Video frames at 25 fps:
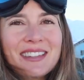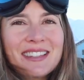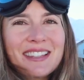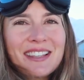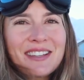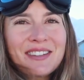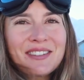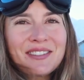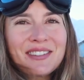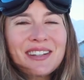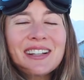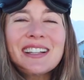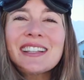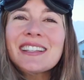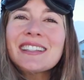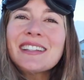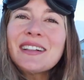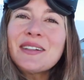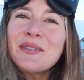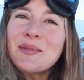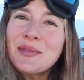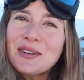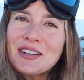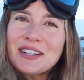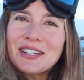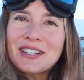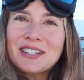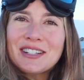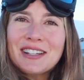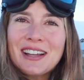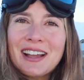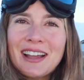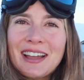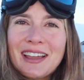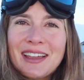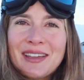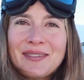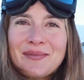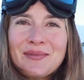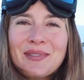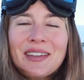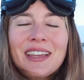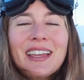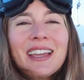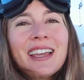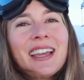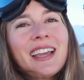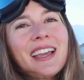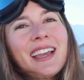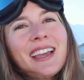So it's still winter time
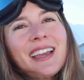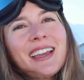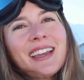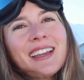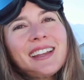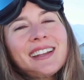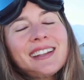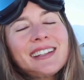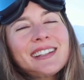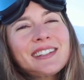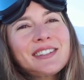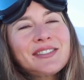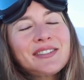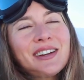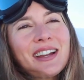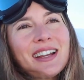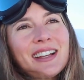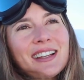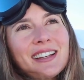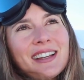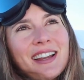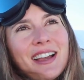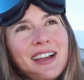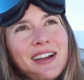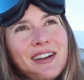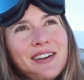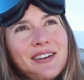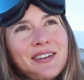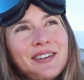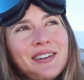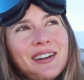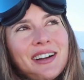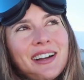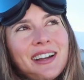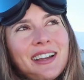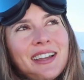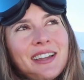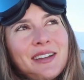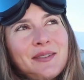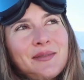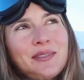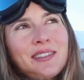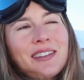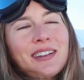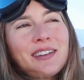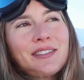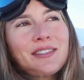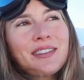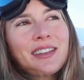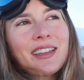and right now I am
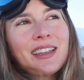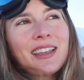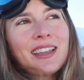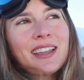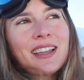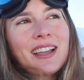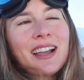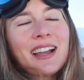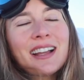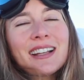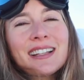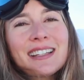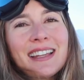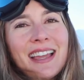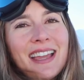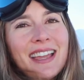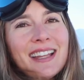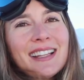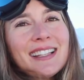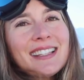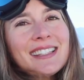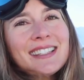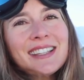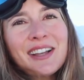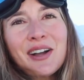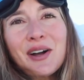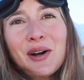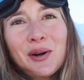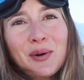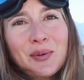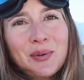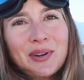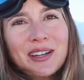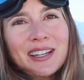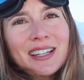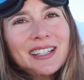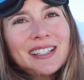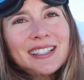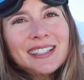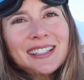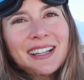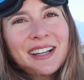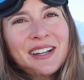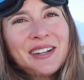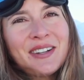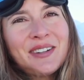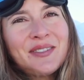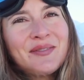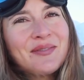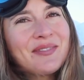loving dates, always,
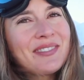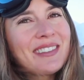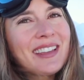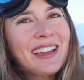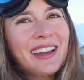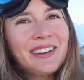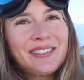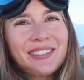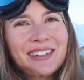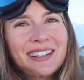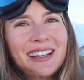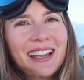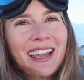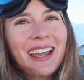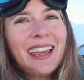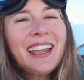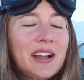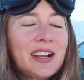every day.